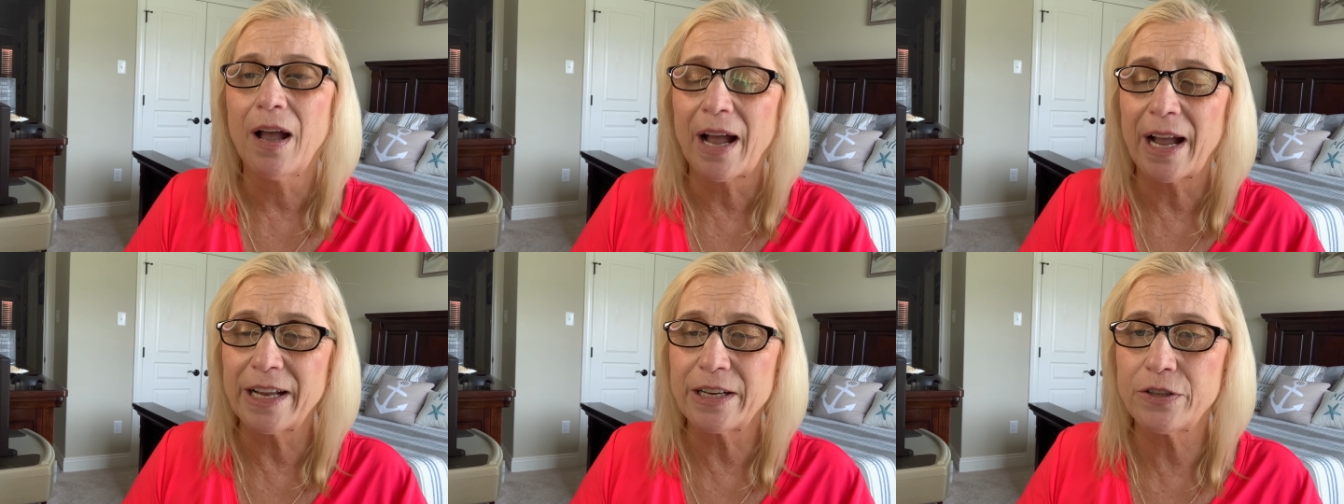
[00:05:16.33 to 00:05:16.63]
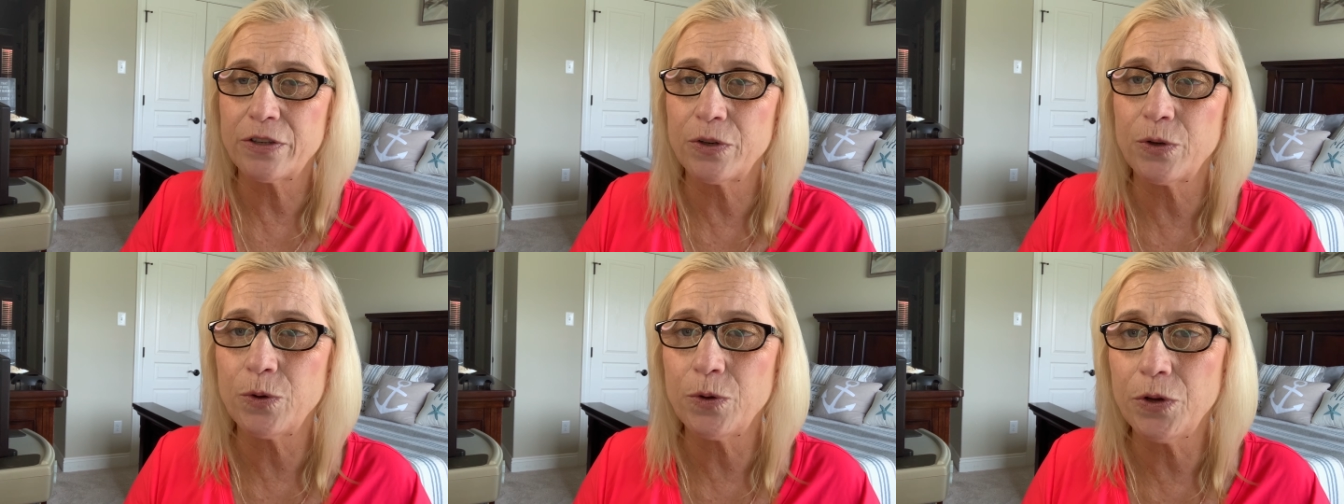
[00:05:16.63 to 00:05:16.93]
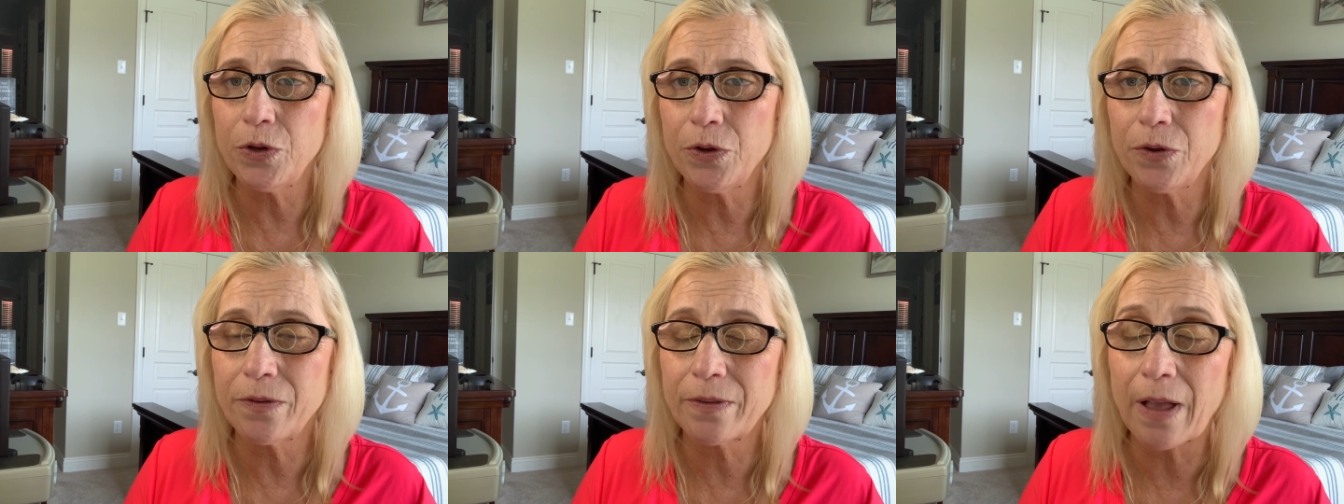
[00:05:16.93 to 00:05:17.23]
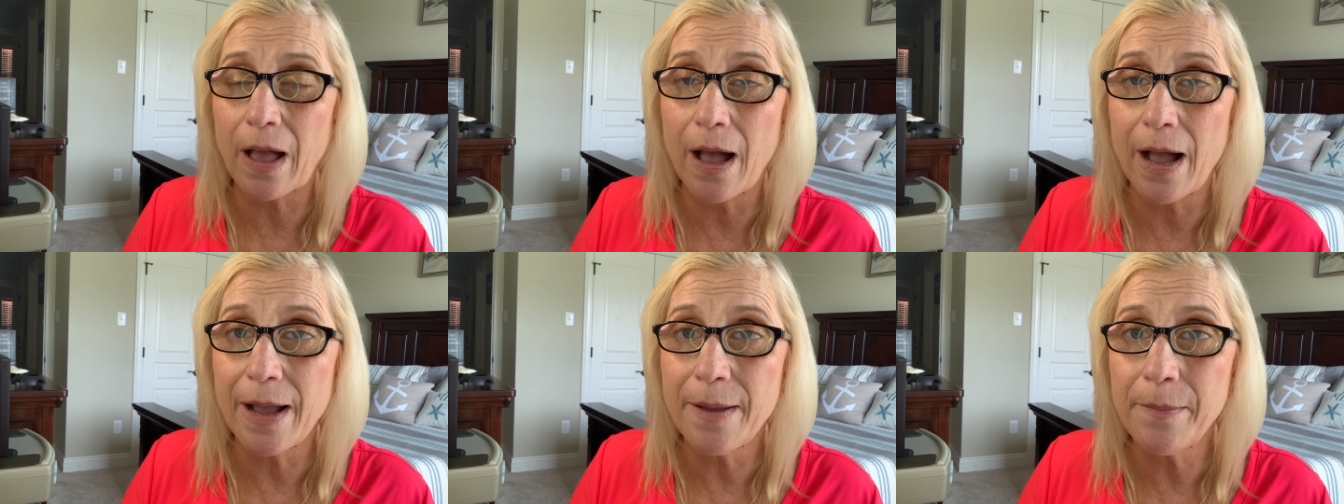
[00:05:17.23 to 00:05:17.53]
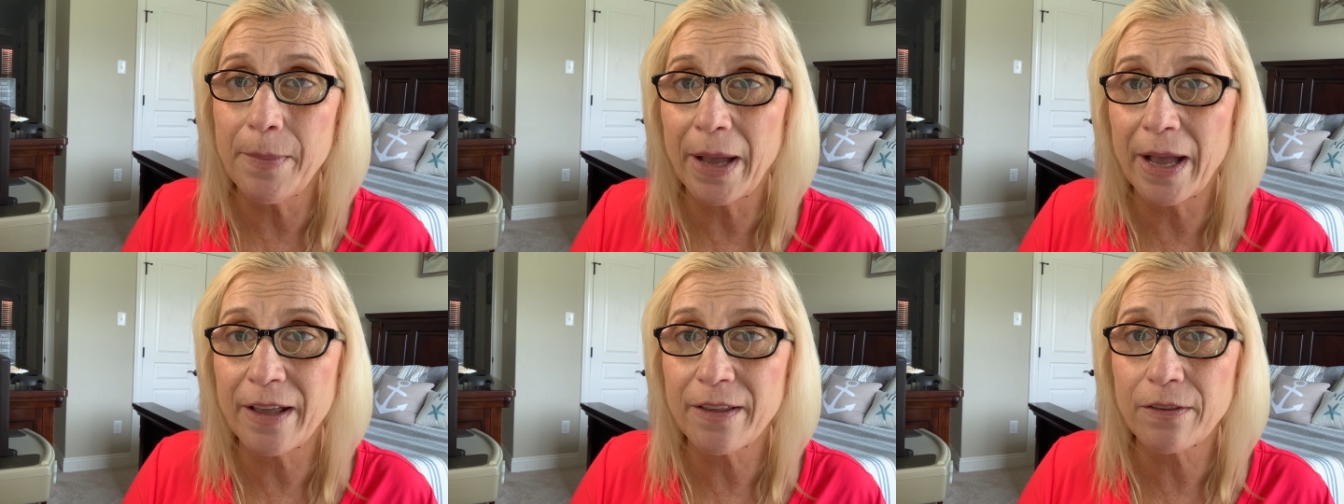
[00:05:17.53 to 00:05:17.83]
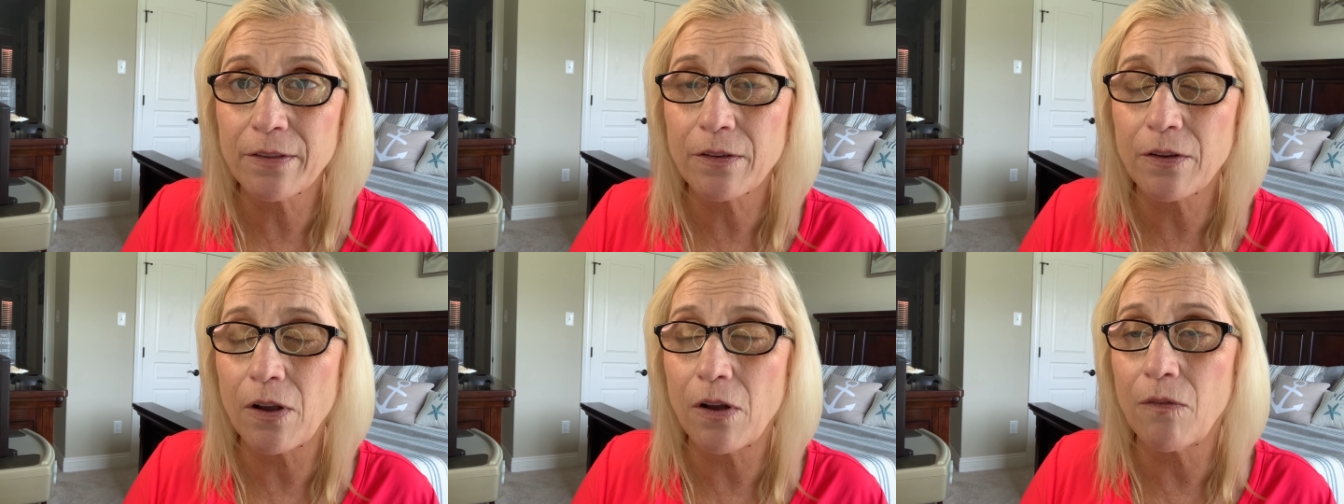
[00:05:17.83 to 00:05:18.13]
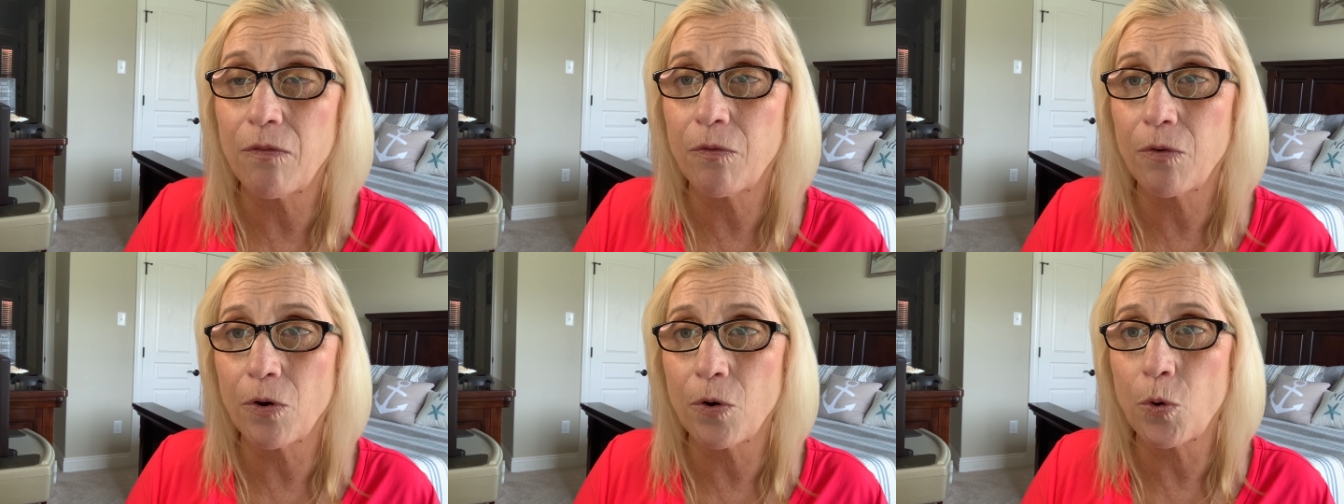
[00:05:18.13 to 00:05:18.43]
I do use eye mask
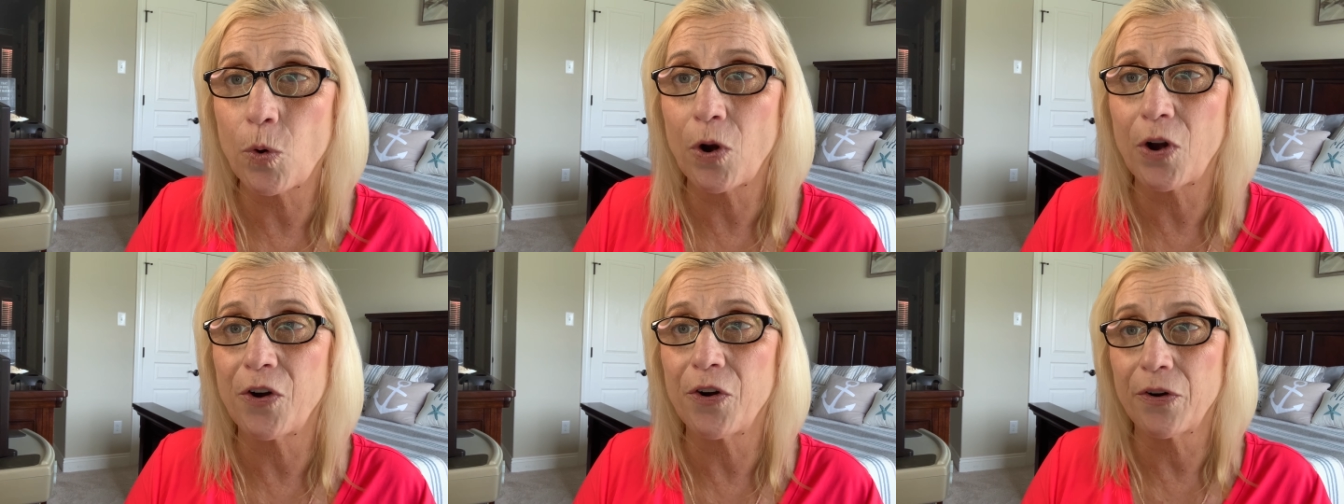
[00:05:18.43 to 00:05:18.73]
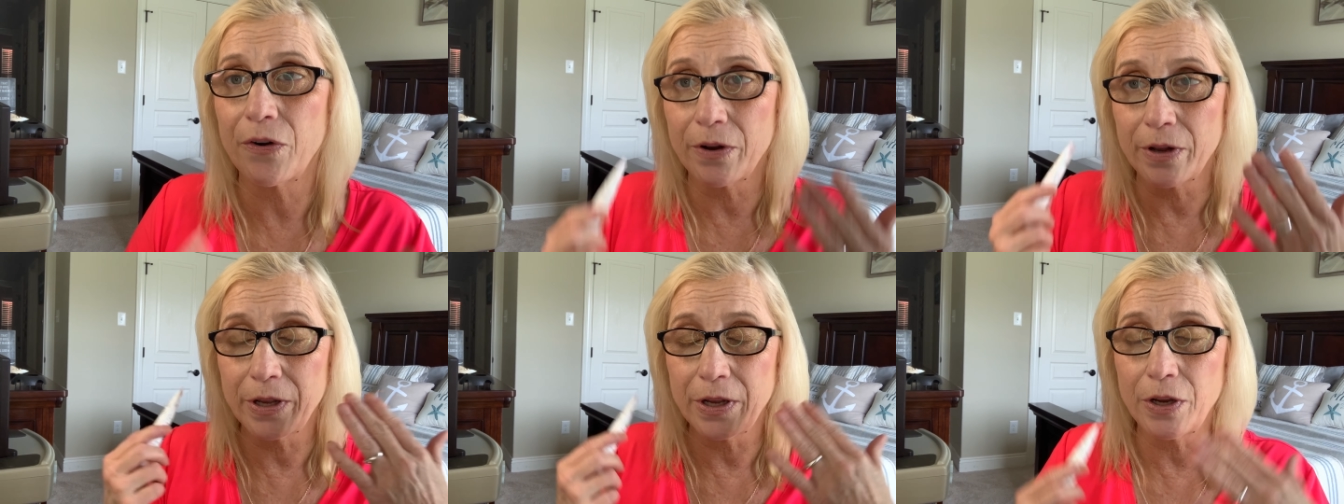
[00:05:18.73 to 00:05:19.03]
for